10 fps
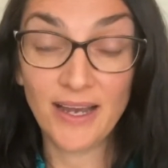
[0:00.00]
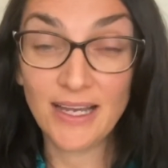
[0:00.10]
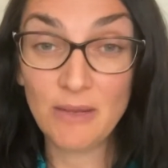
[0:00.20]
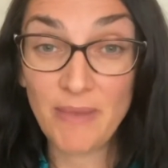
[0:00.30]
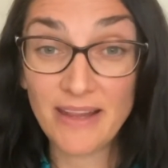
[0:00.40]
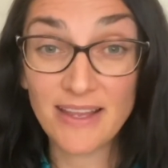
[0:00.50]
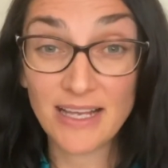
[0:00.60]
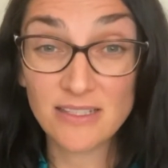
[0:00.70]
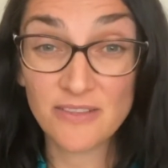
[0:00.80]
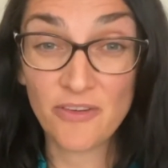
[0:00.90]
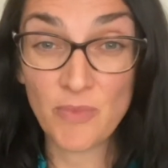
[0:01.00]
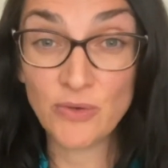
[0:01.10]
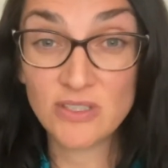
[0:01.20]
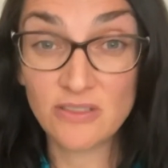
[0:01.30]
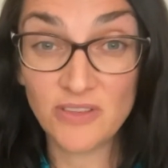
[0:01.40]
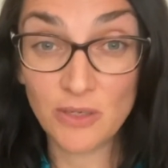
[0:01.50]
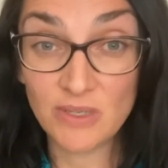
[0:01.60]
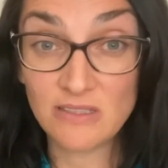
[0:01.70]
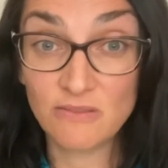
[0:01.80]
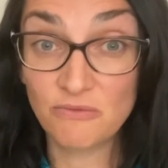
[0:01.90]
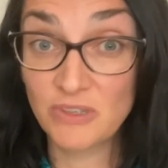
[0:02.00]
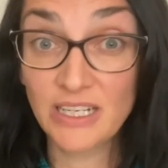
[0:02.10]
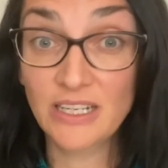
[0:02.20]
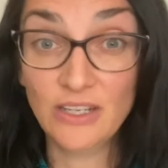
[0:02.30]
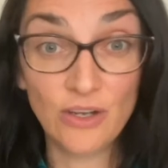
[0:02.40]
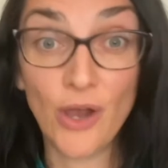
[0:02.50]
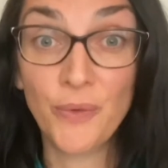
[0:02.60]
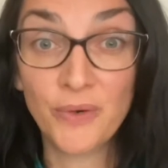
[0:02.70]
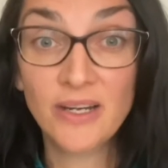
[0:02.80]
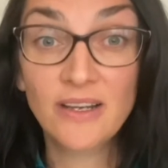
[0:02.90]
And I bet the answer for most of you is really no.